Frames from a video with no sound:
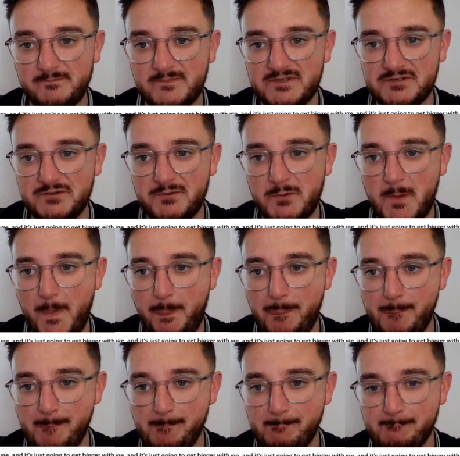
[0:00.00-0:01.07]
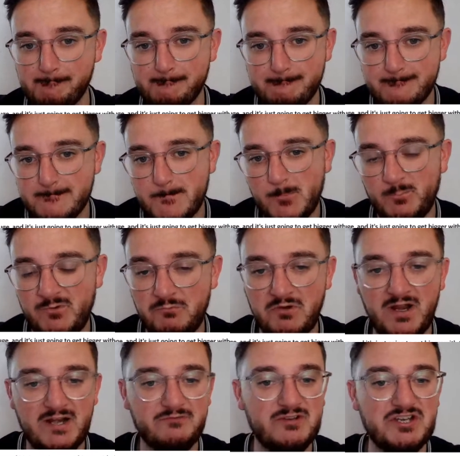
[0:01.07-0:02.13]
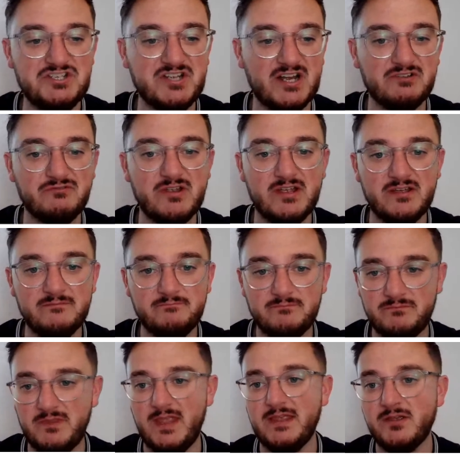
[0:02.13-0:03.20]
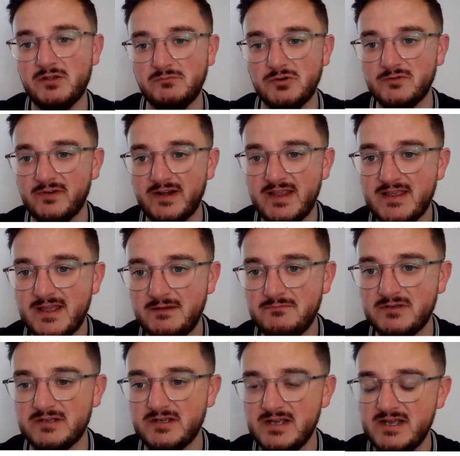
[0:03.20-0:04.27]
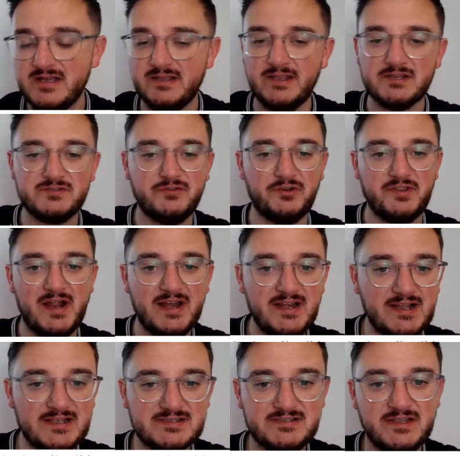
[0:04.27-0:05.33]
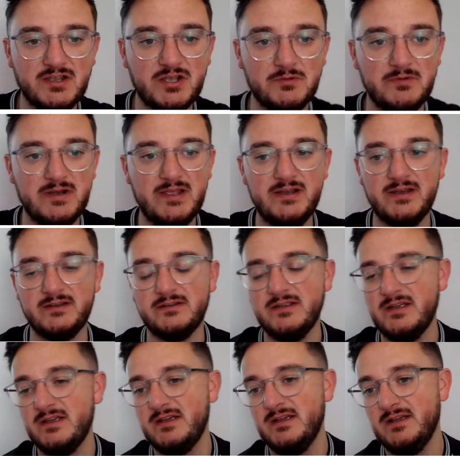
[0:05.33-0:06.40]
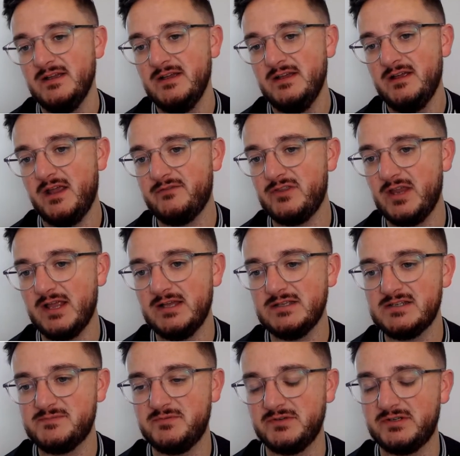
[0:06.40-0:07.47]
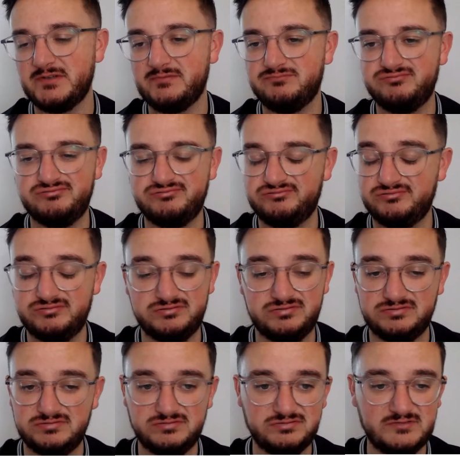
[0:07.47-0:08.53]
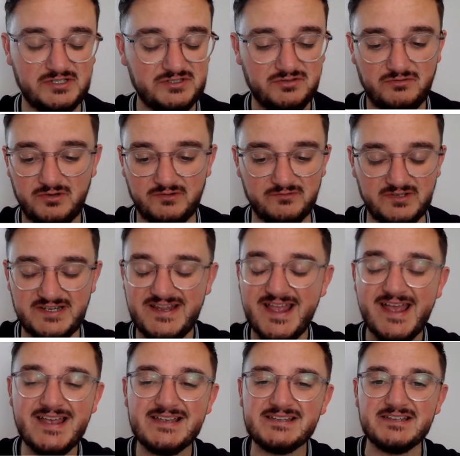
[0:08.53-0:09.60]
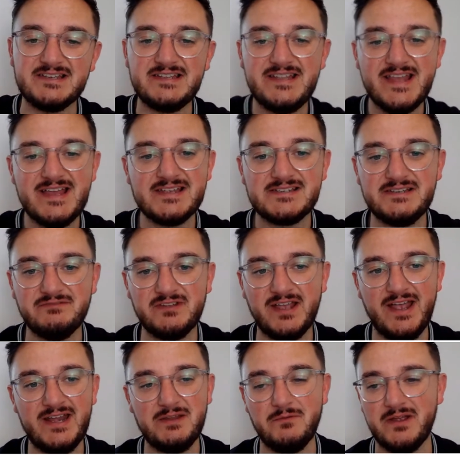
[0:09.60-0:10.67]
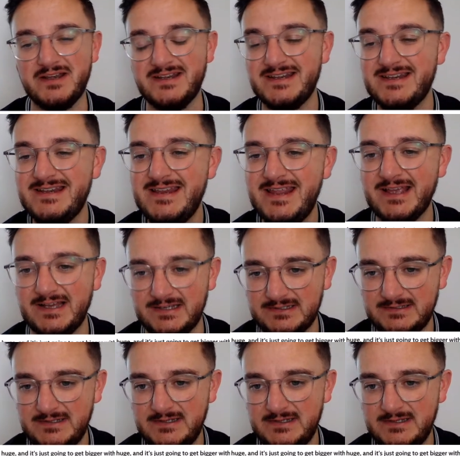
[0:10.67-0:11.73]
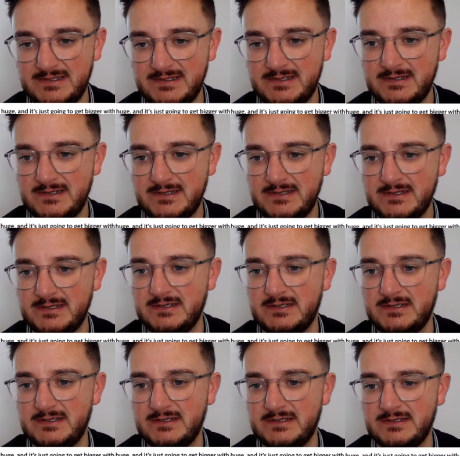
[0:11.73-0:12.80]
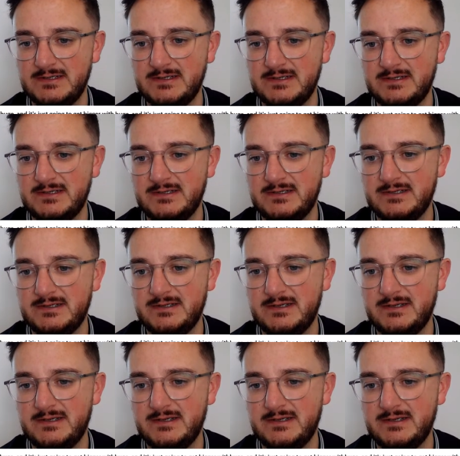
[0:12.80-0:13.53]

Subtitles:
So, and we can't really generate income overnight, can we? Yes, we've got the IDAS thing coming in and everything else, but you're talking years and years to even get anywhere near them.